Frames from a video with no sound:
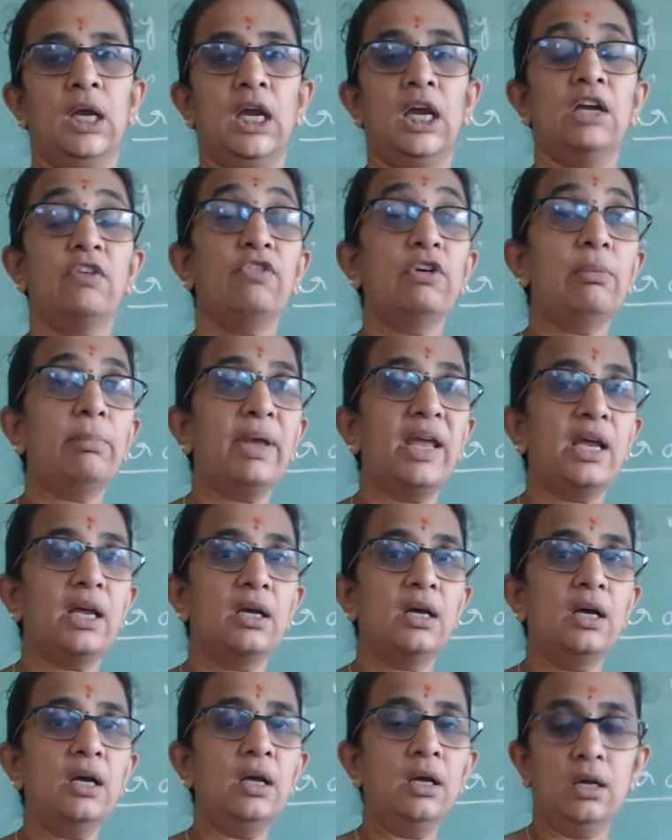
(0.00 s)
it will
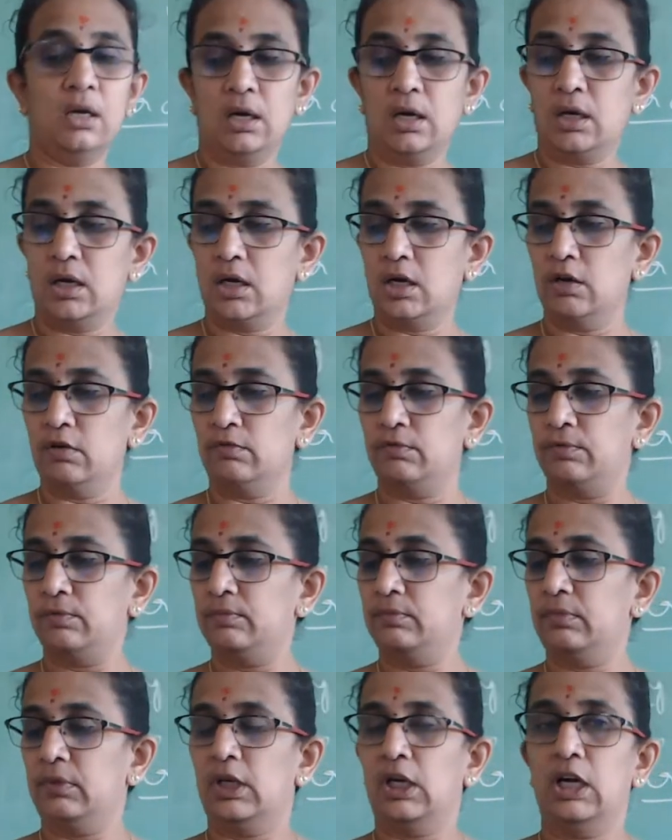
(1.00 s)
make a
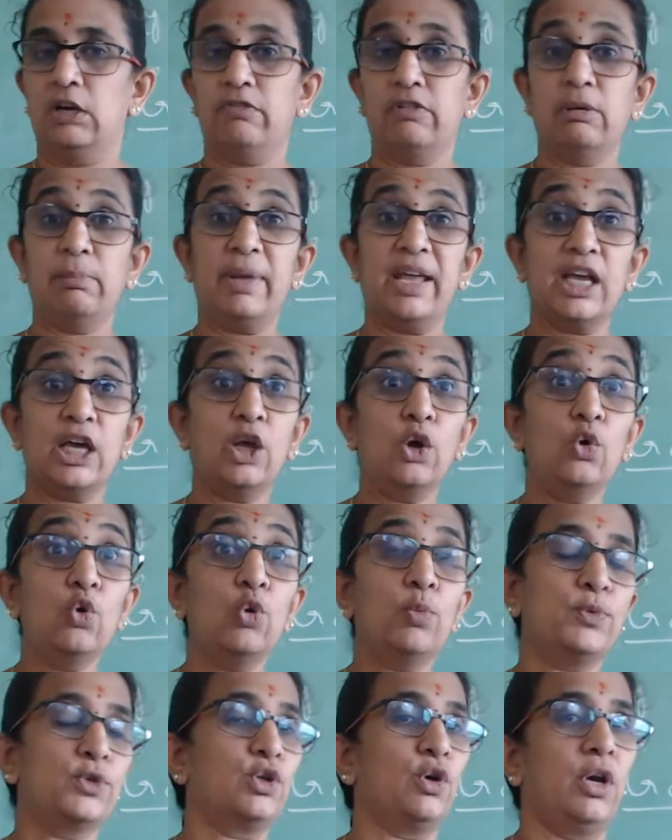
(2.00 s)
curve. It will make a
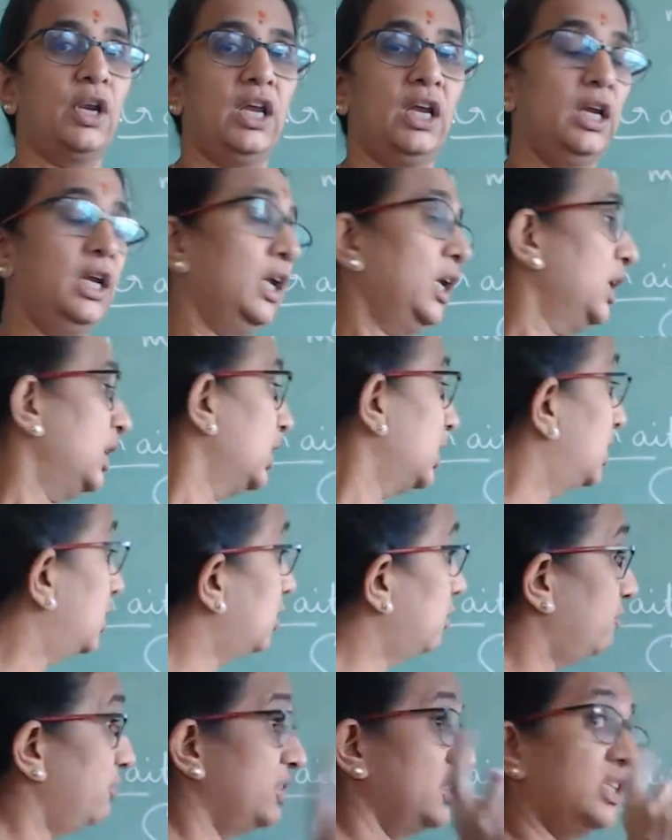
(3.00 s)
loop, sorry.
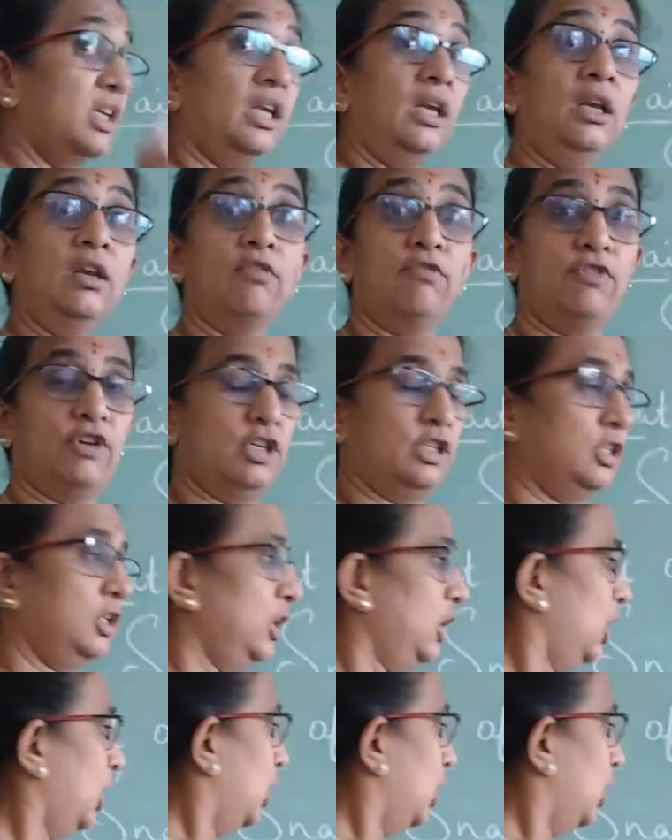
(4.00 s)
Curve is in fish.